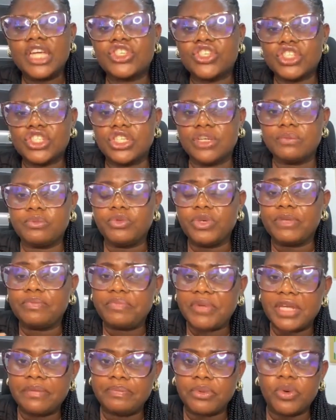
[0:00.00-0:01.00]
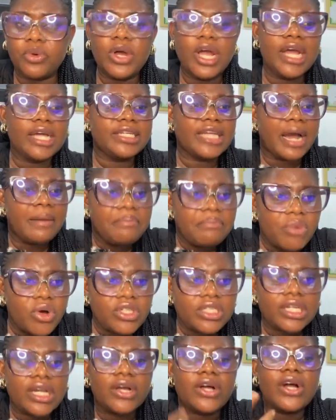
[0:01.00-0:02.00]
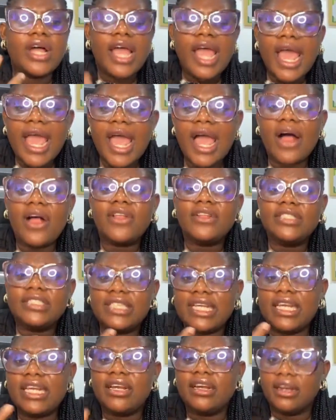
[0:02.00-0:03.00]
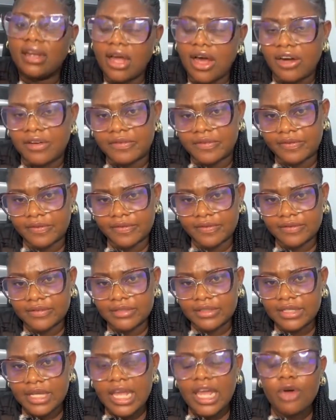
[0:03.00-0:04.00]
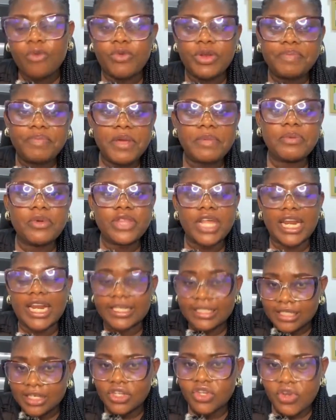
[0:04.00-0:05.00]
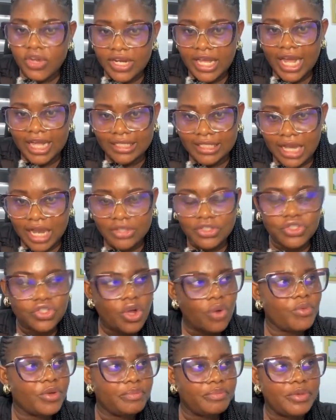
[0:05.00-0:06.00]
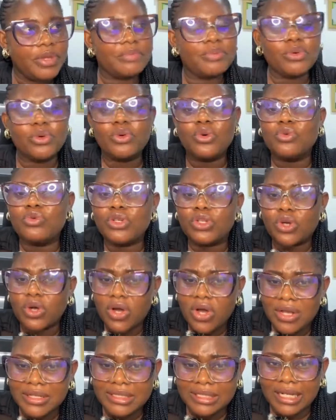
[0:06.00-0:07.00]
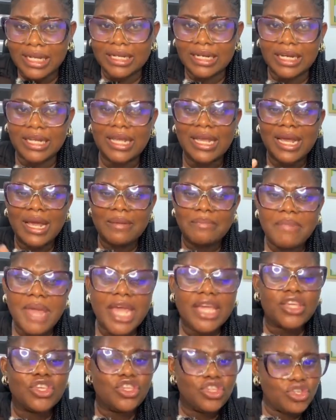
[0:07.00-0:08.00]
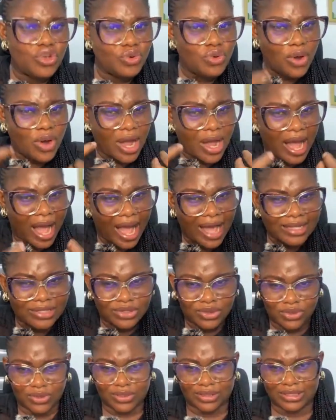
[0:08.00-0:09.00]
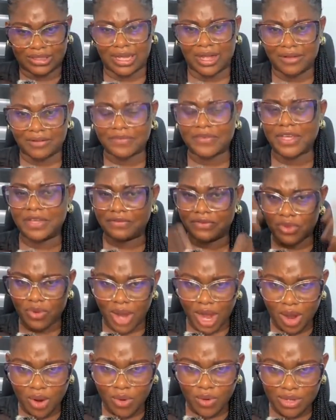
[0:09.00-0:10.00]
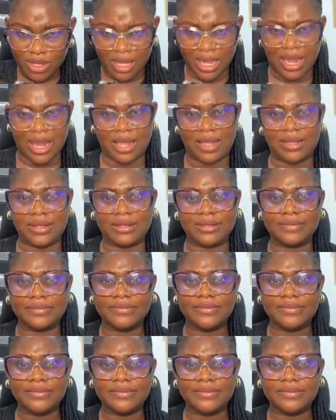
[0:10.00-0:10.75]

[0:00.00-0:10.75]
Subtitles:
relationship with people that model healthy love. With people that are securely attached, not with people who would constantly make you ask yourself if you are okay.